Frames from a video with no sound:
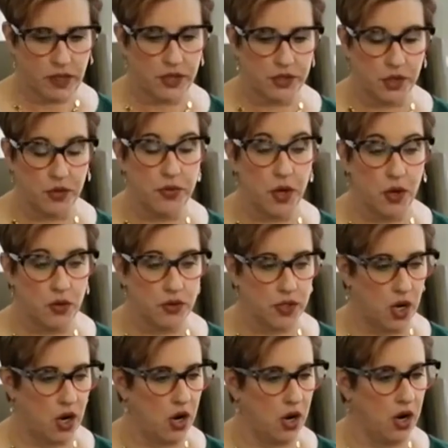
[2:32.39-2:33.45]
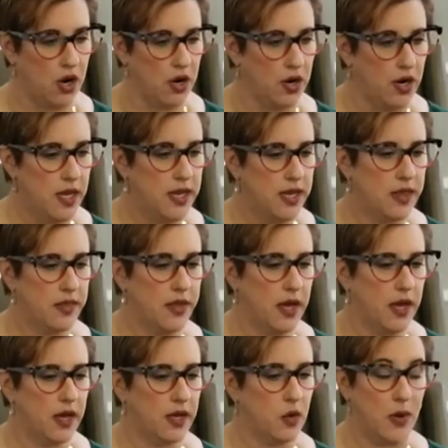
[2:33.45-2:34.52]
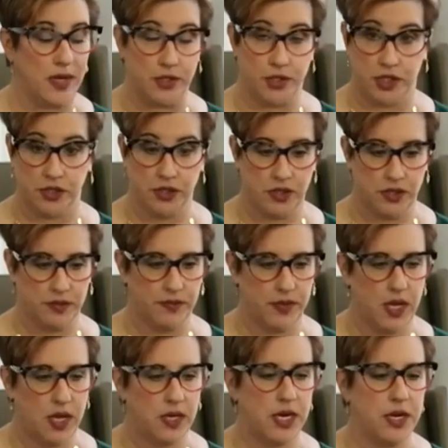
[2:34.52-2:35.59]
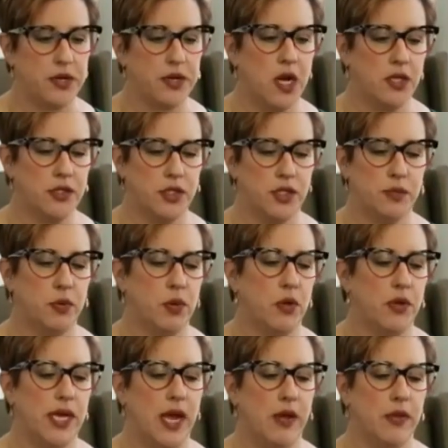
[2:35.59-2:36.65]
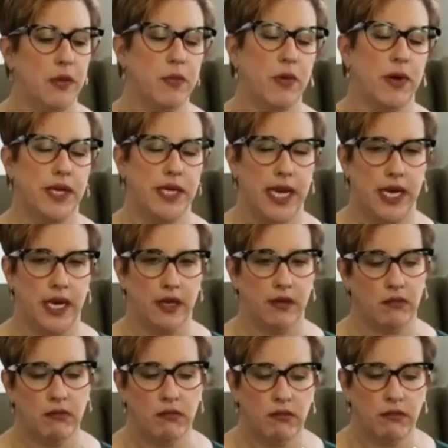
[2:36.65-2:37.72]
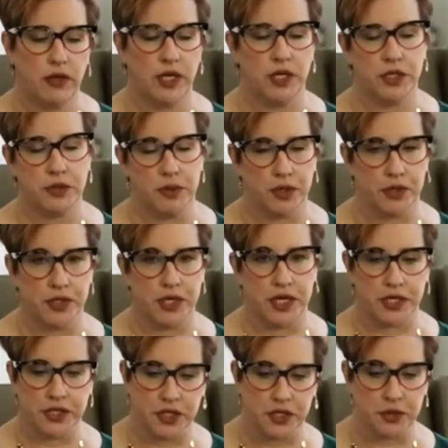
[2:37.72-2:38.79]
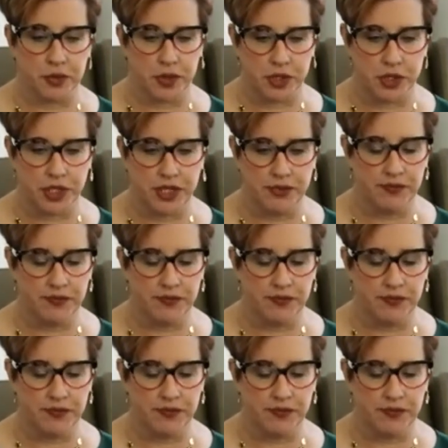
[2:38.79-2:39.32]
So those are the questions. Now you can also just pull down the boring data for an Excel spreadsheet.